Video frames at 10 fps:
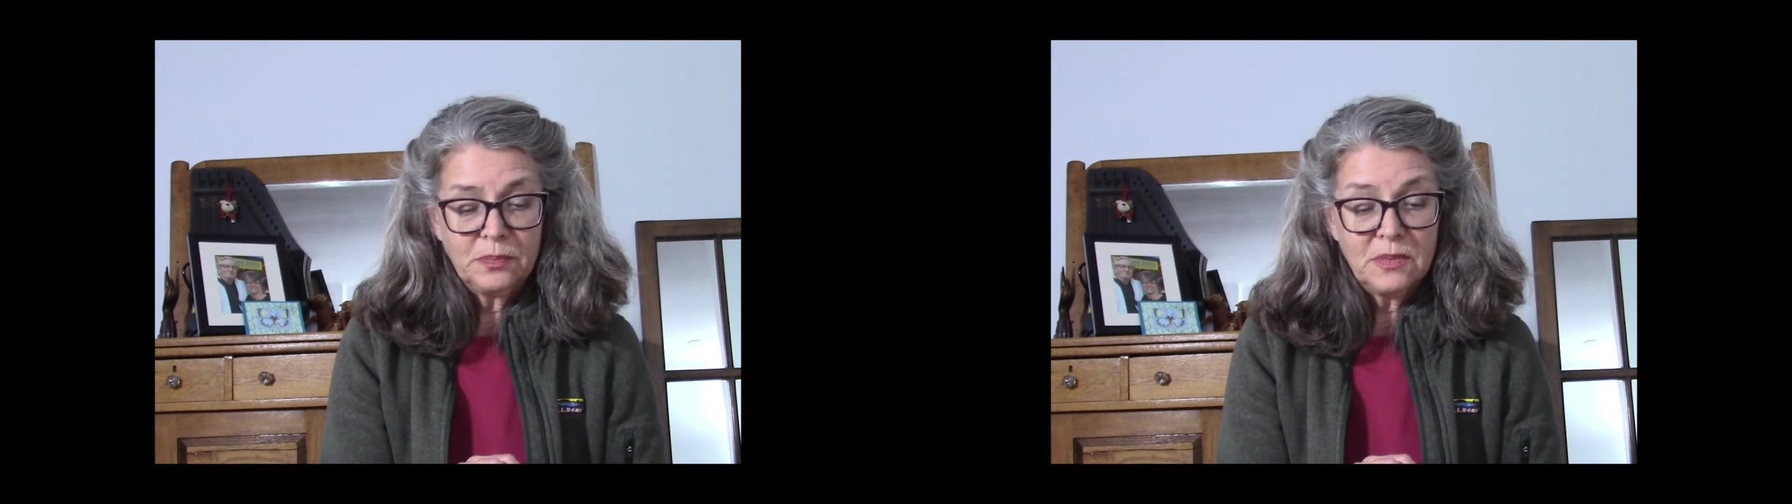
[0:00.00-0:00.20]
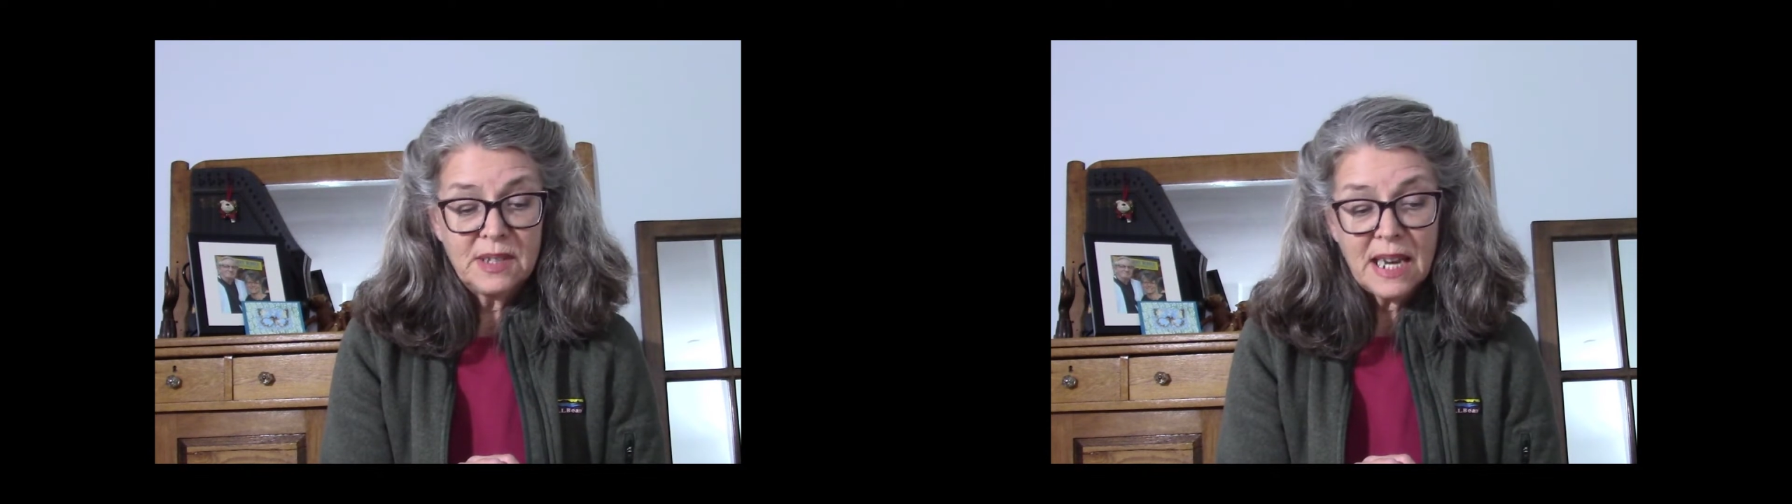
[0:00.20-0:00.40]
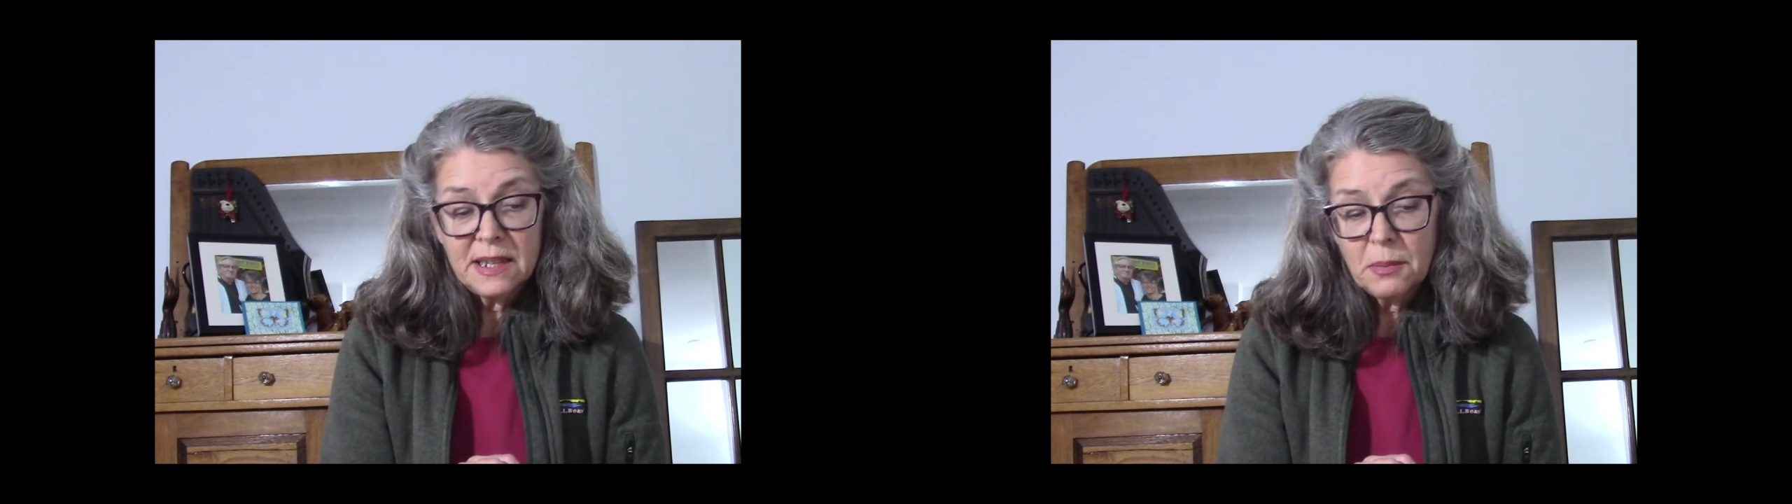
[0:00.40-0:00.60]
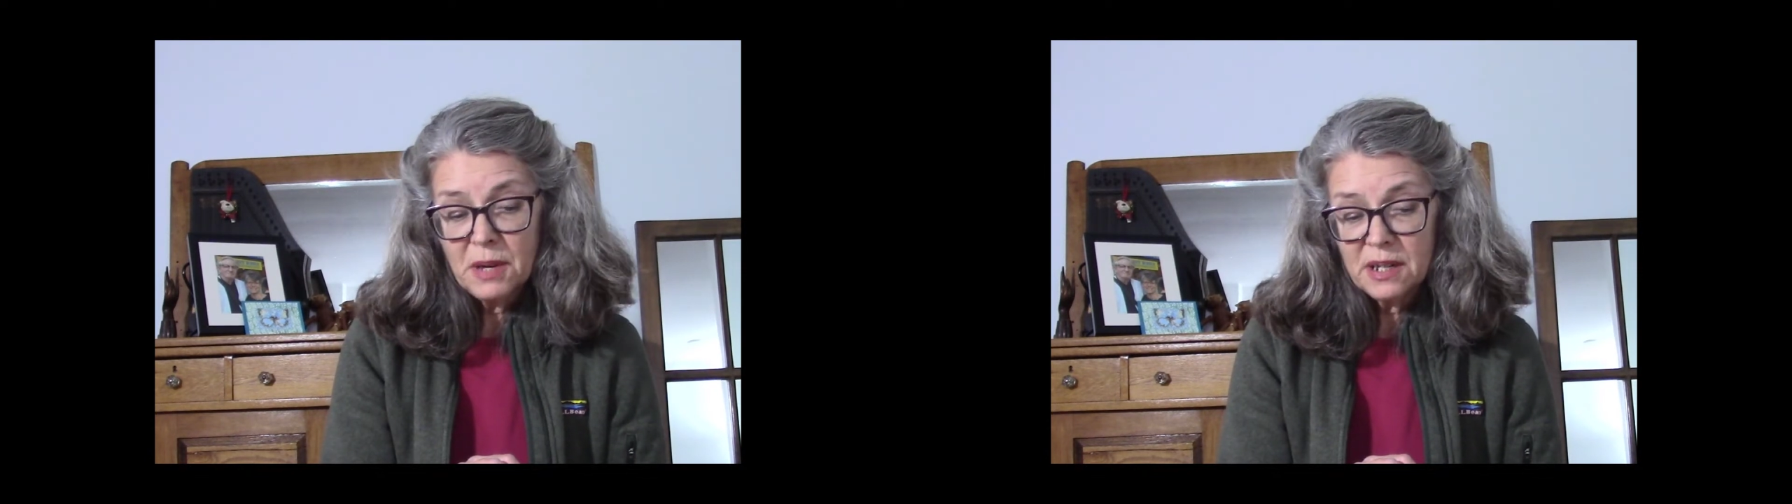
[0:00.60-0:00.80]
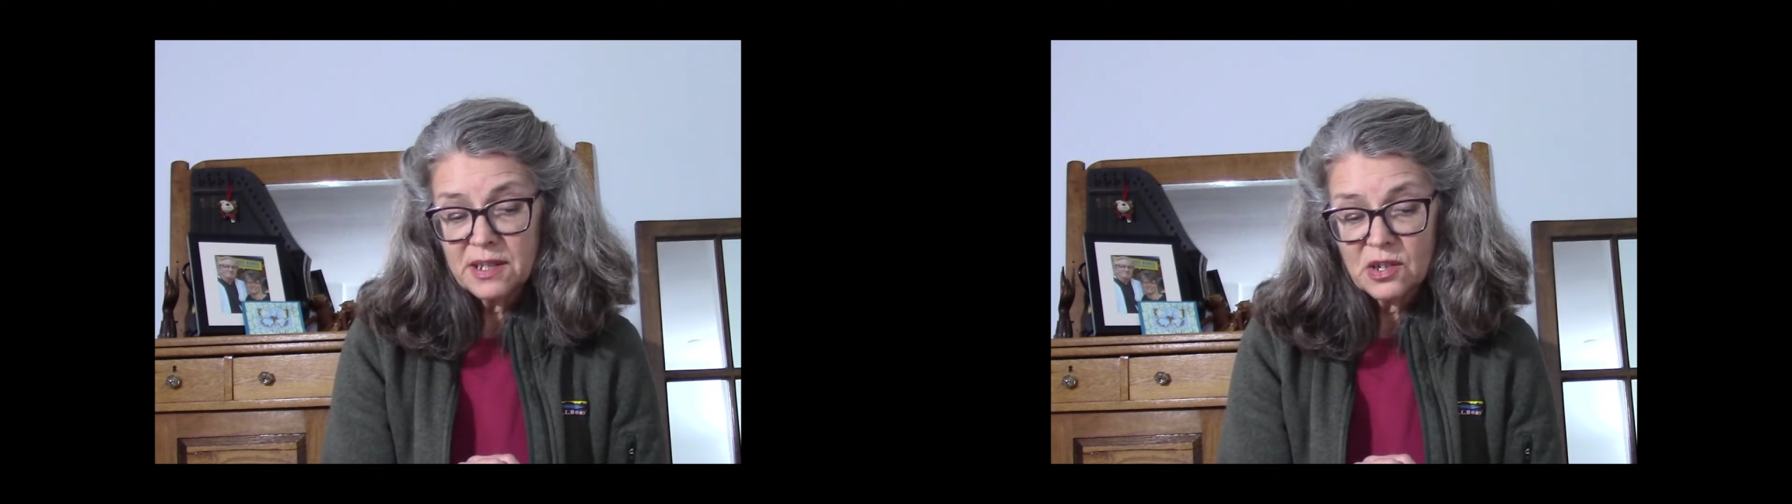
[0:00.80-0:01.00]
said the
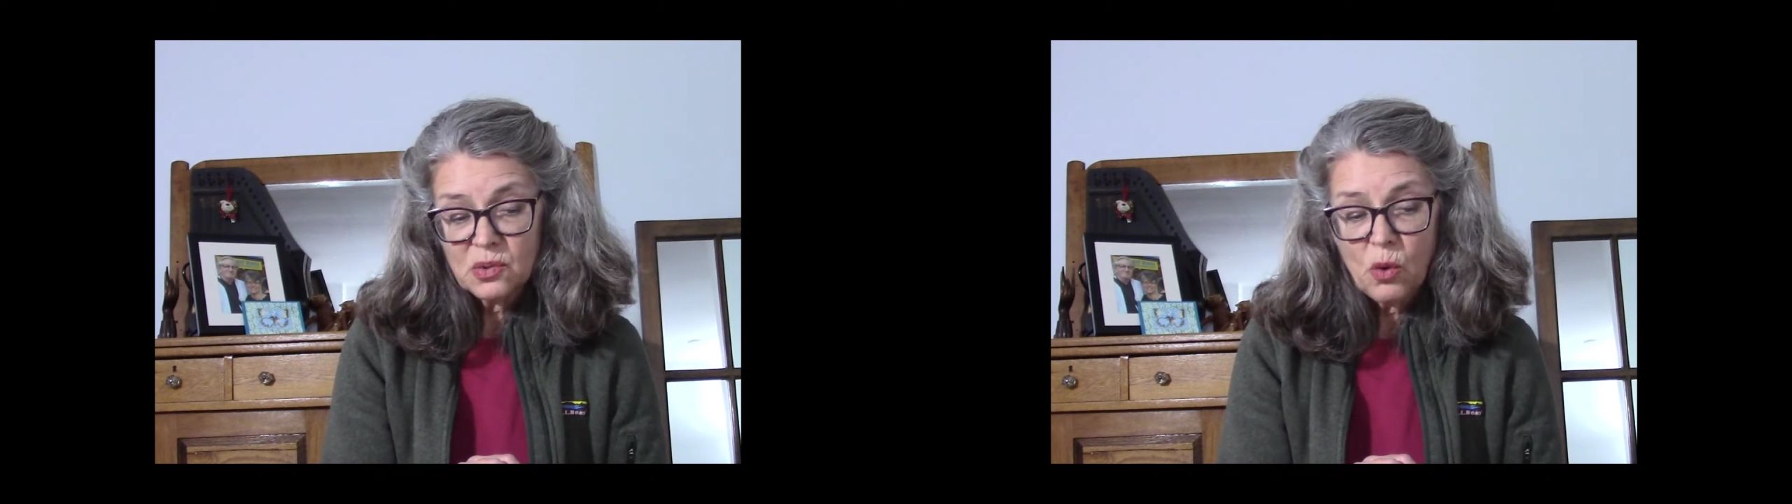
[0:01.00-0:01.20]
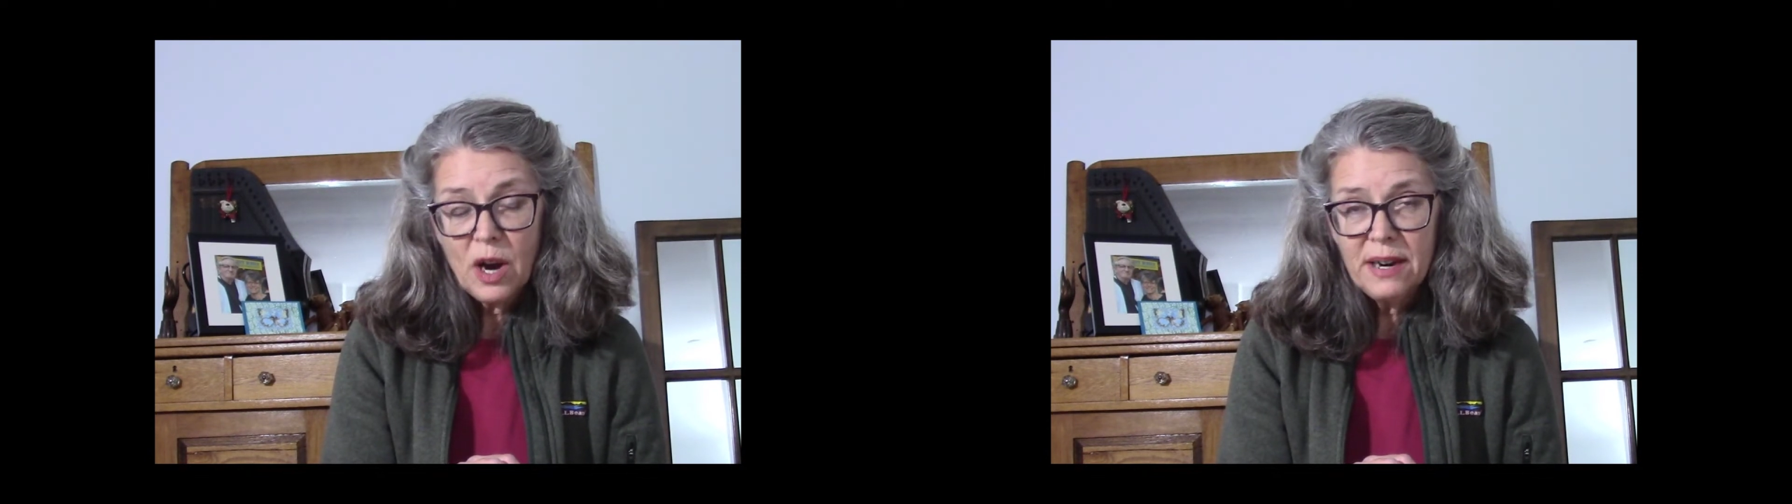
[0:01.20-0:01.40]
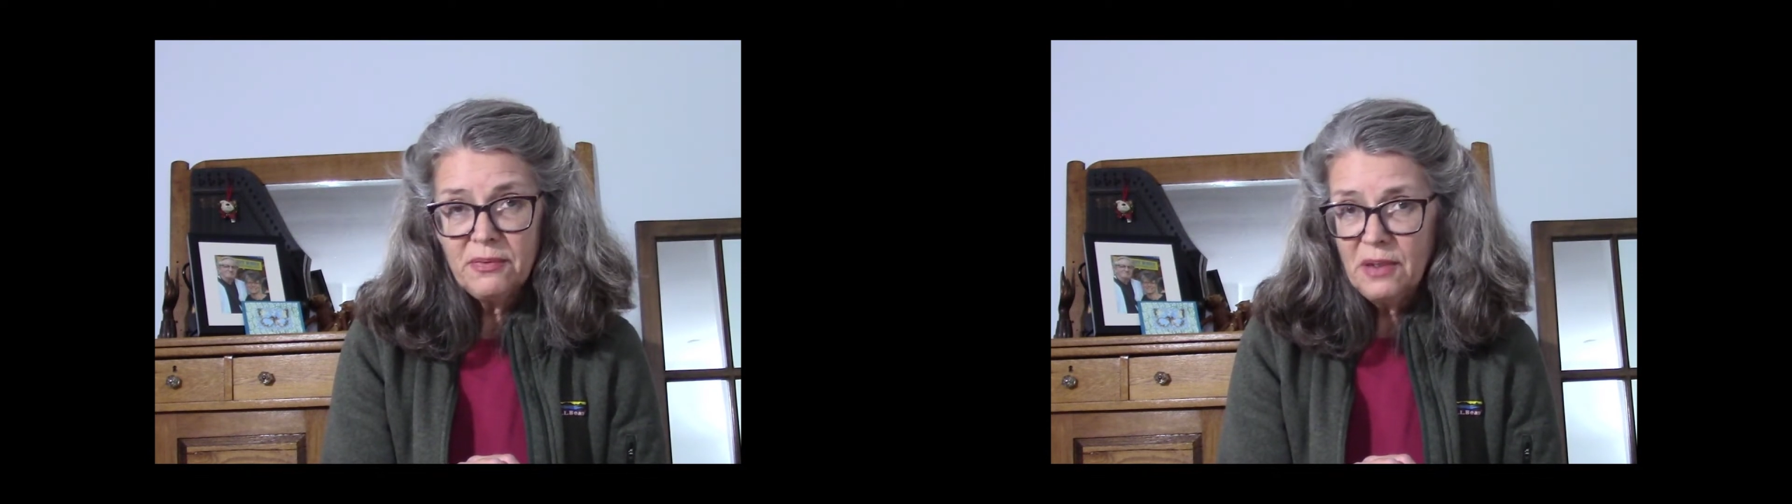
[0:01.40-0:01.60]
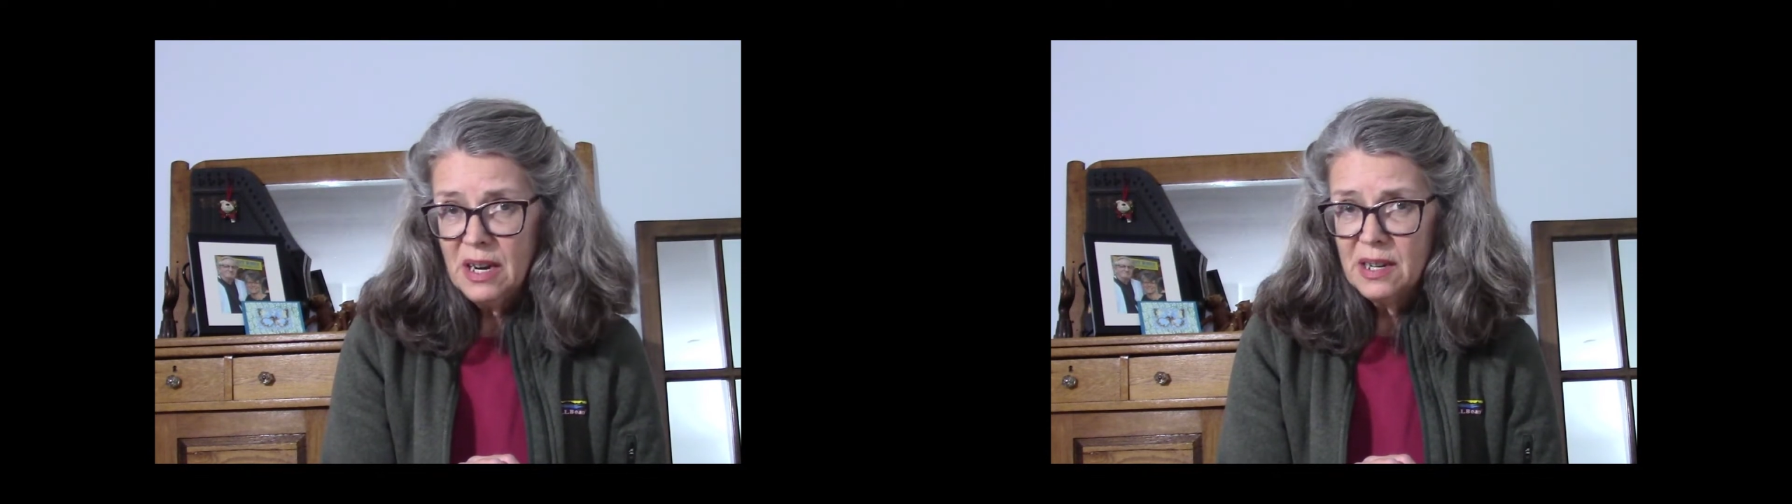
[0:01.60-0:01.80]
minister's wife,